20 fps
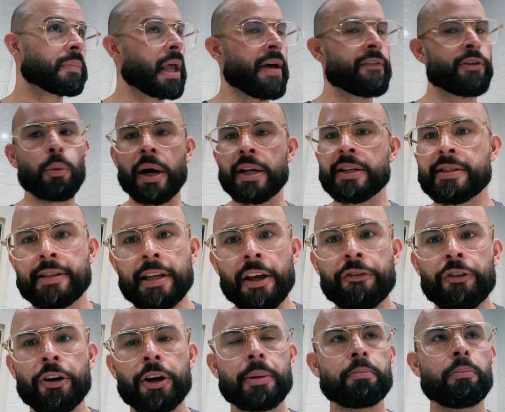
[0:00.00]
Everyone's
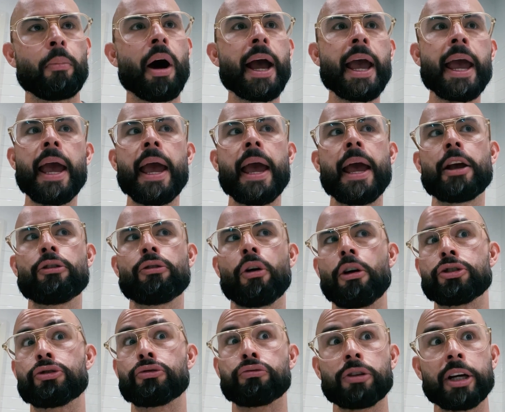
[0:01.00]
different. My hair
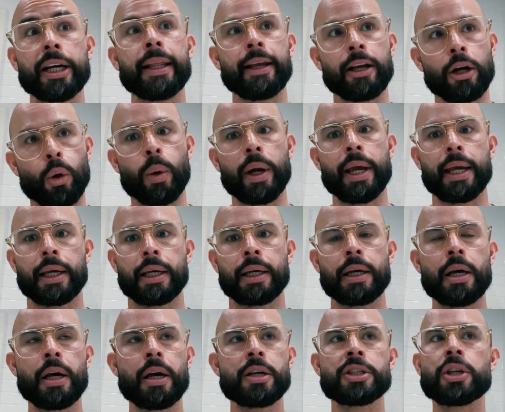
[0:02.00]
grows really quick.
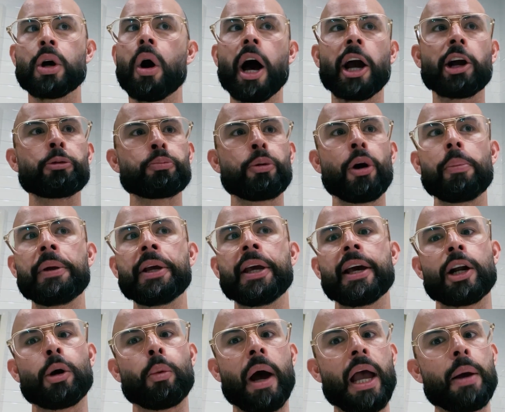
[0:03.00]
So I could probably get
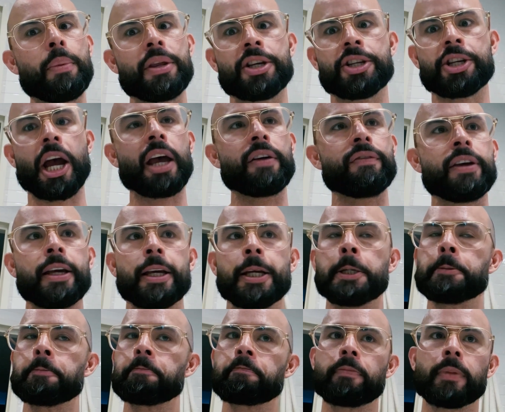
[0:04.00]
away with shaving
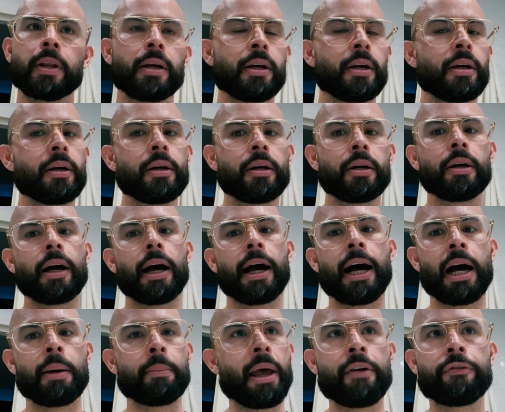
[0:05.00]

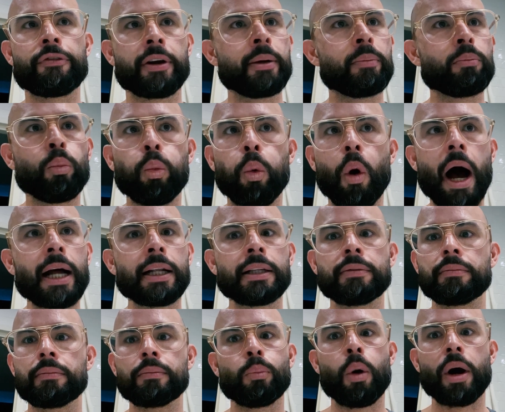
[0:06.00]
every one
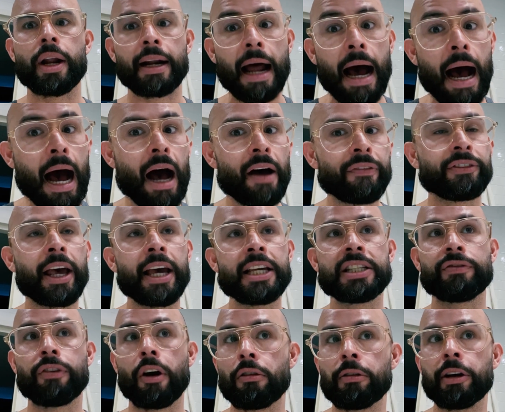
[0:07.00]
and a half days
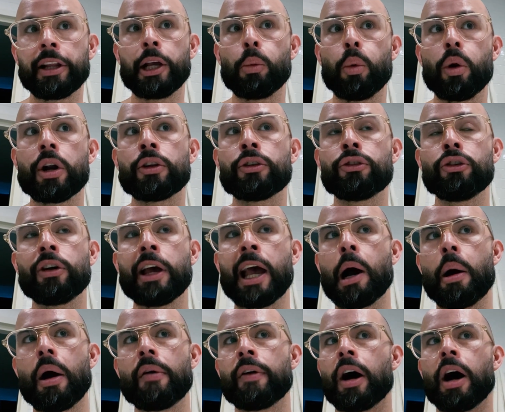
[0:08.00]
if I really wanted to.
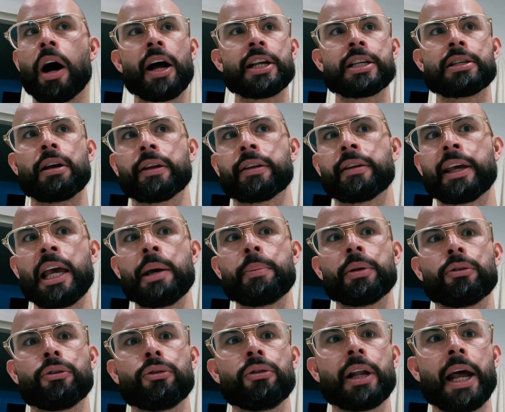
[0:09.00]
However, I just like to keep it
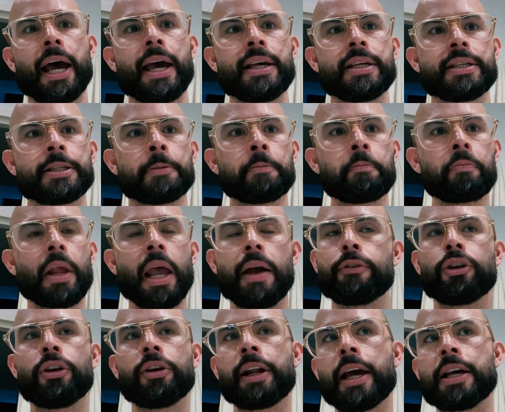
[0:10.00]
2 days, every
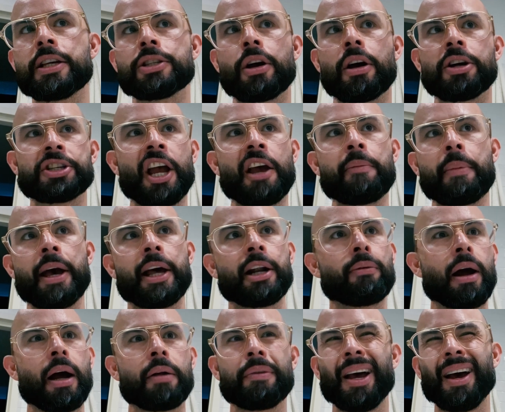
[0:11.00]
2 days. So I shave my head
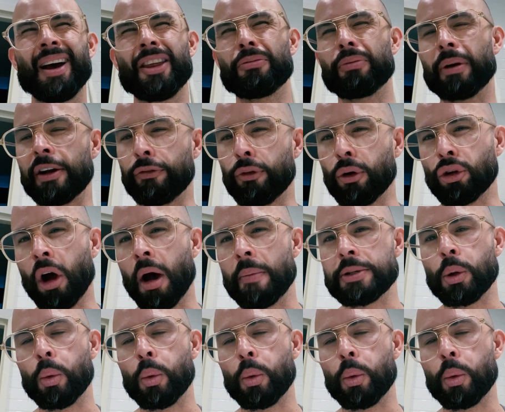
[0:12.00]
around 3 to 4 times a